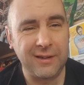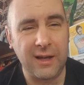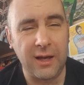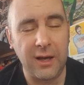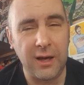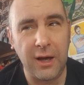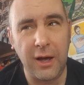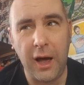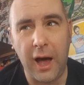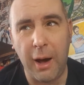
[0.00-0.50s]

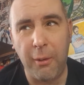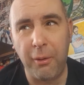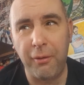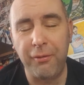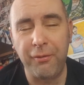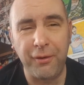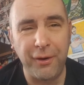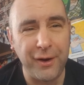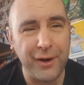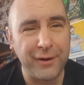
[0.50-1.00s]
Our
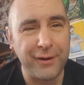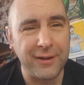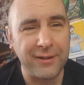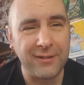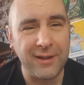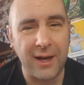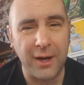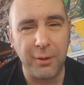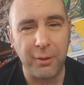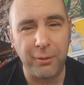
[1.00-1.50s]
third
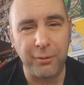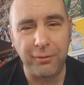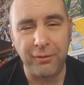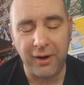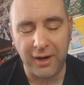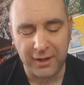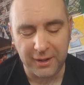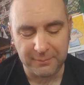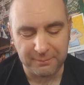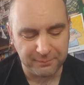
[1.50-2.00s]
title
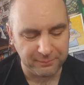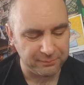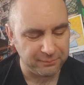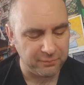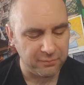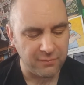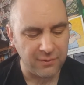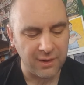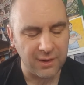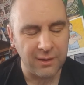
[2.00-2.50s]
fight.
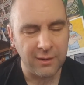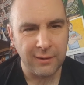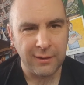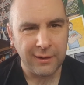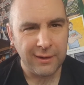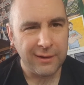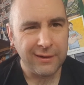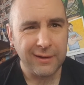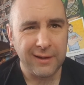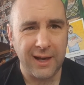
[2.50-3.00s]

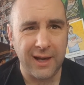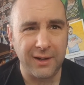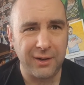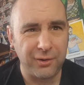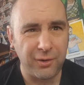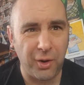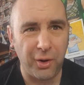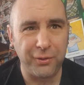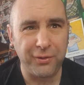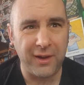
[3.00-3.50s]

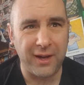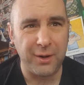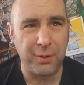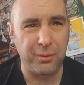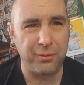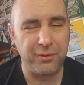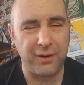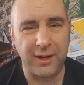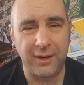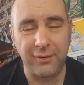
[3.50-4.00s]
It's all
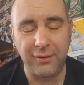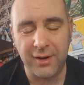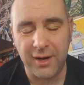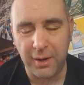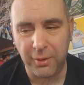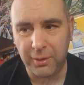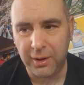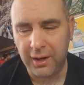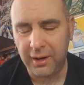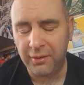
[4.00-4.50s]
title fights
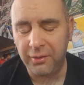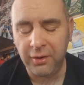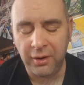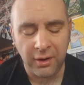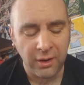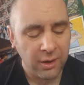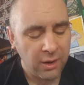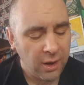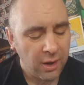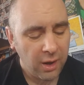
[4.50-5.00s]
now, guys.
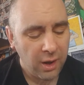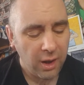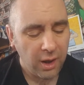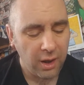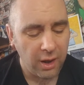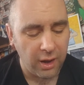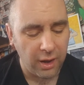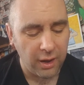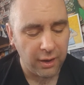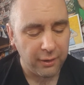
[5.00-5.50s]

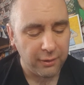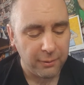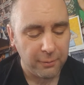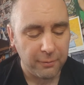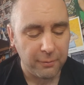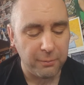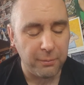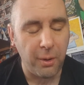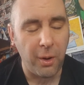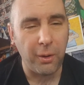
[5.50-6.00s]

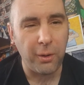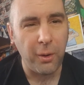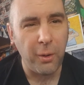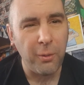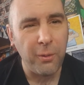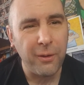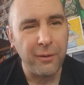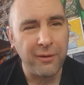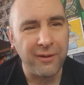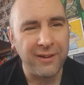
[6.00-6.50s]

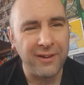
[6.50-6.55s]
Apollo